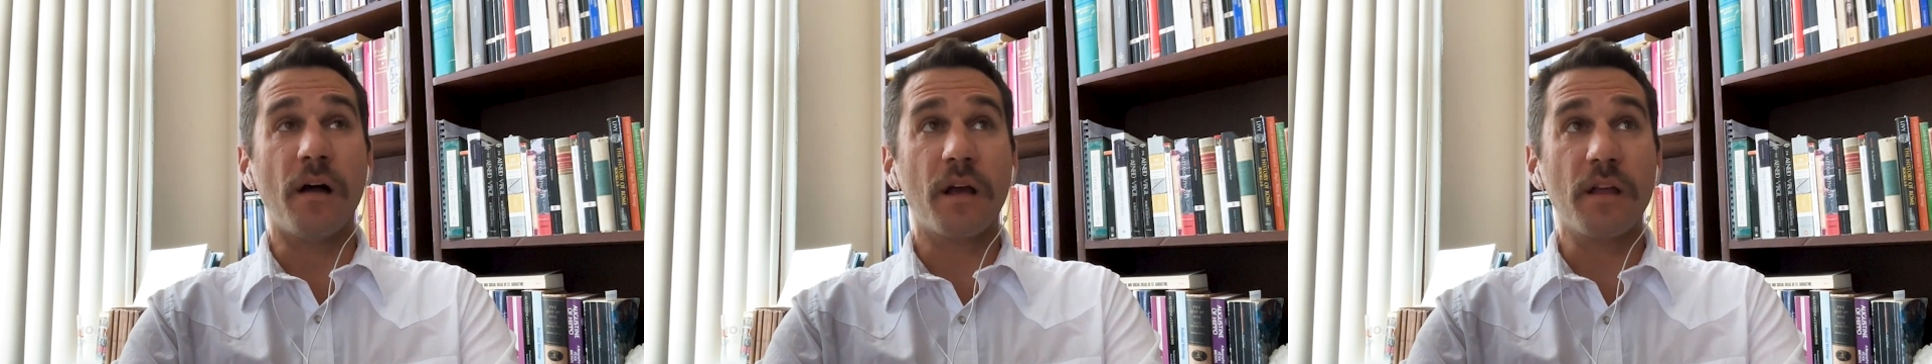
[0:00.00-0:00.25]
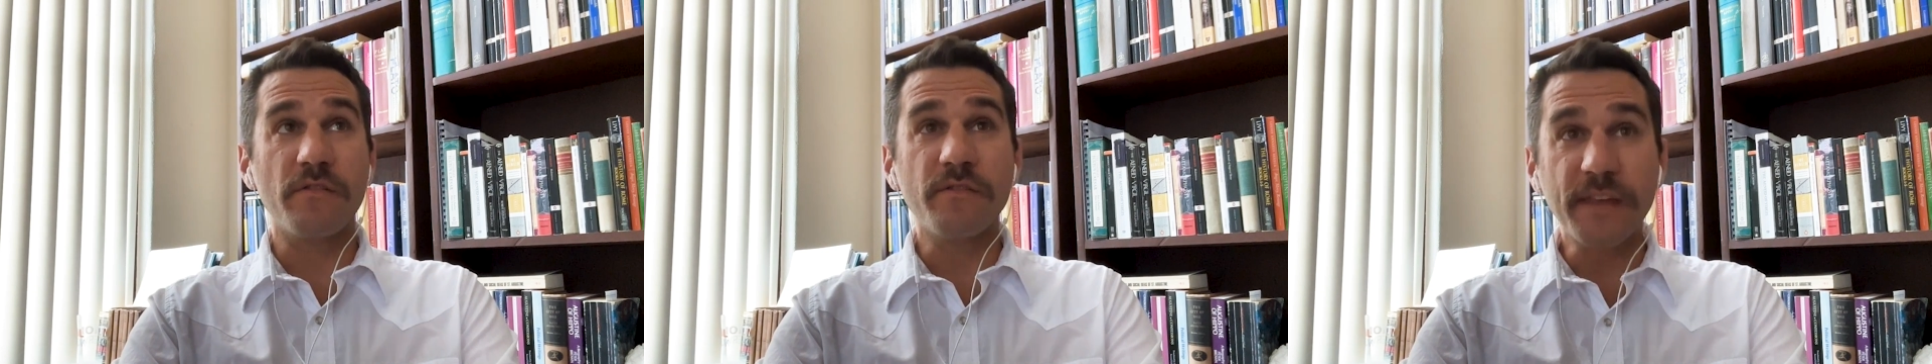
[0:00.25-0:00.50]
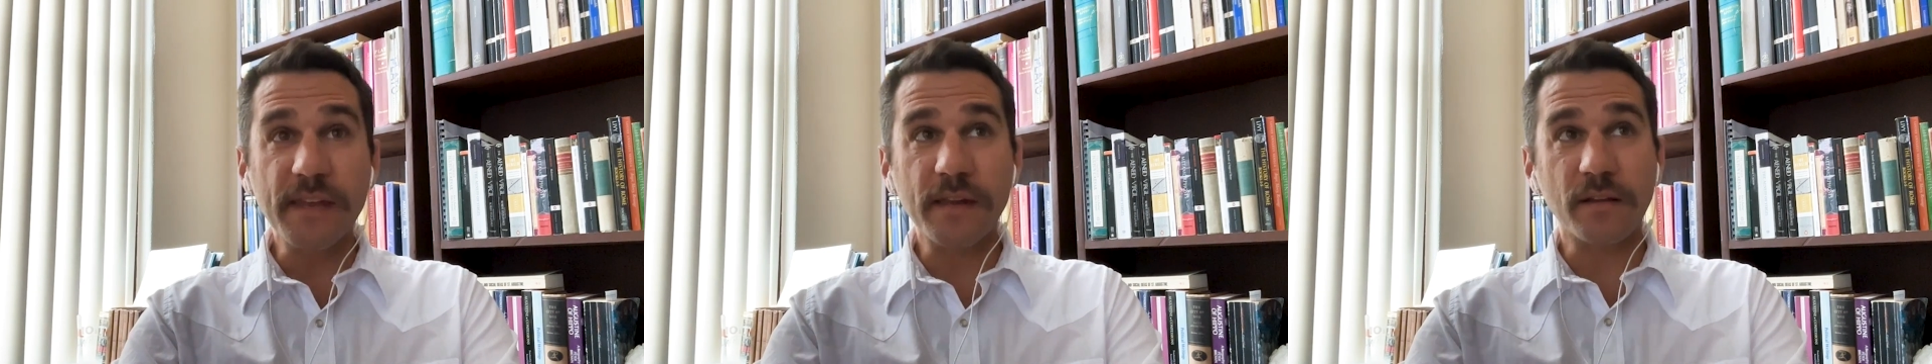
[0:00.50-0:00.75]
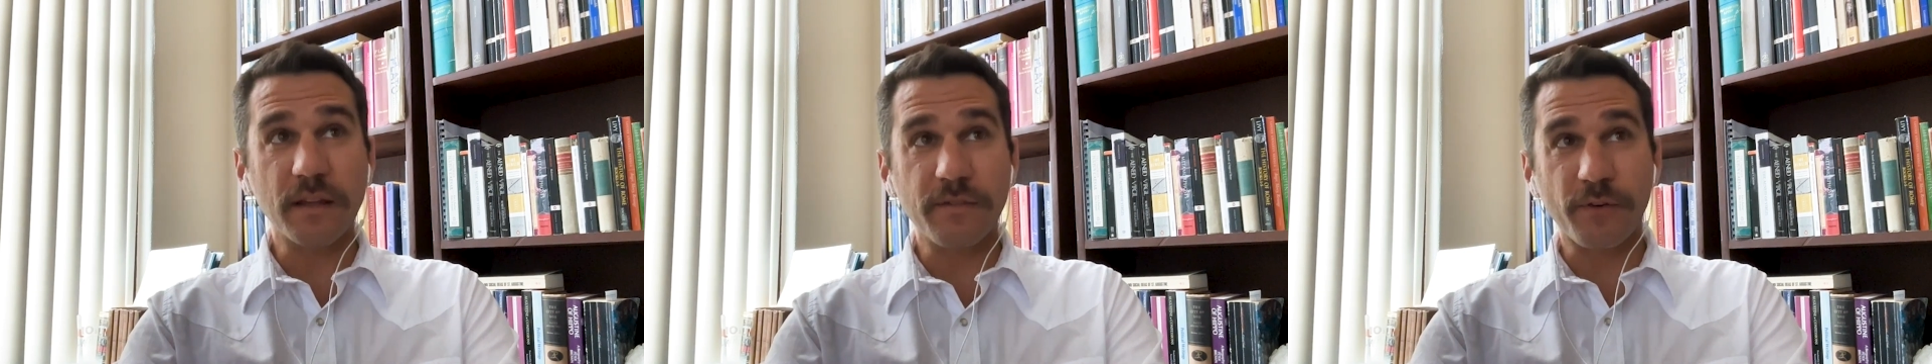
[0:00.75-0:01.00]

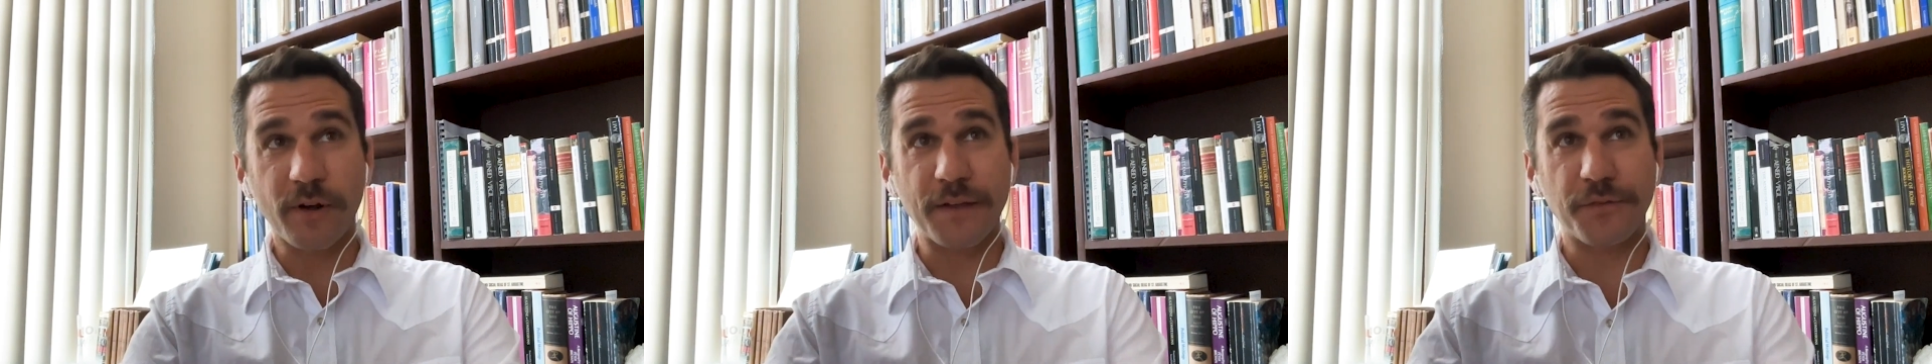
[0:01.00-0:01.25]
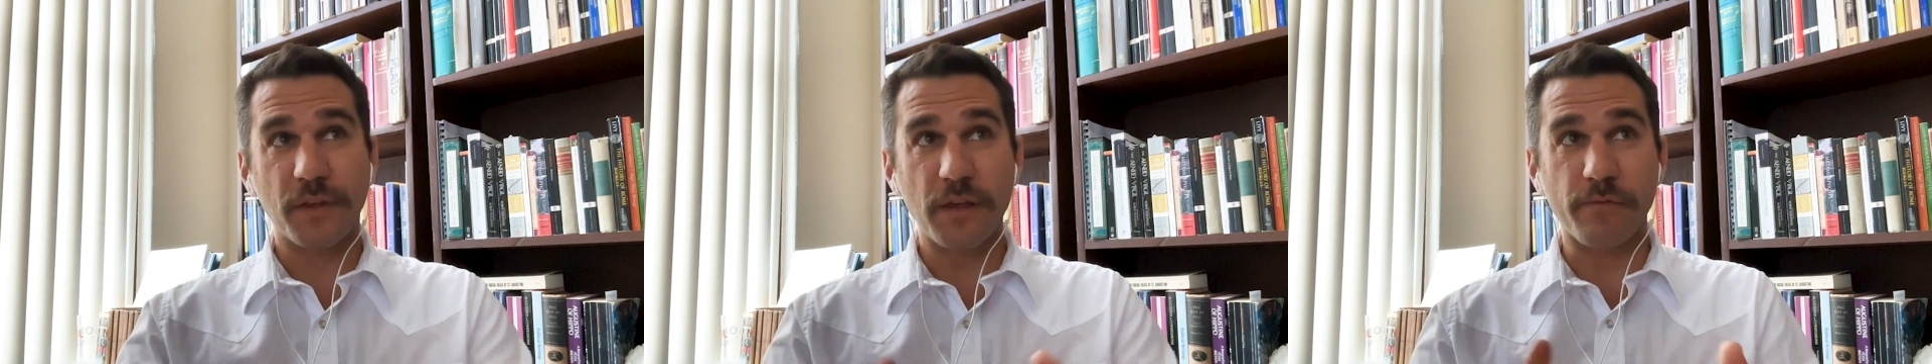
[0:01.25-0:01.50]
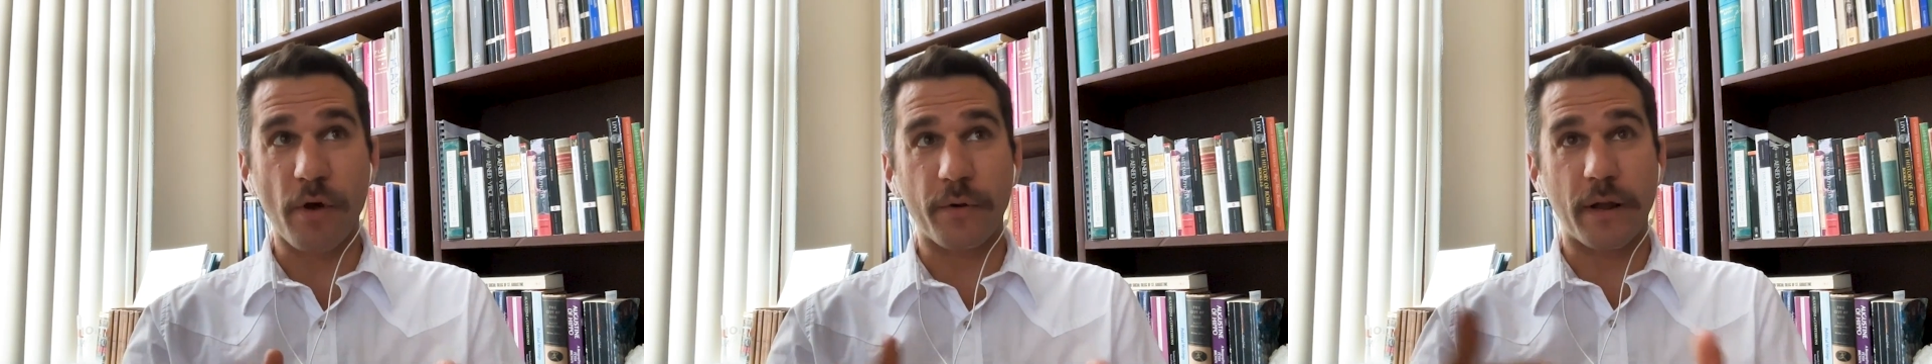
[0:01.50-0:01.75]
Conveniently for us, he wrote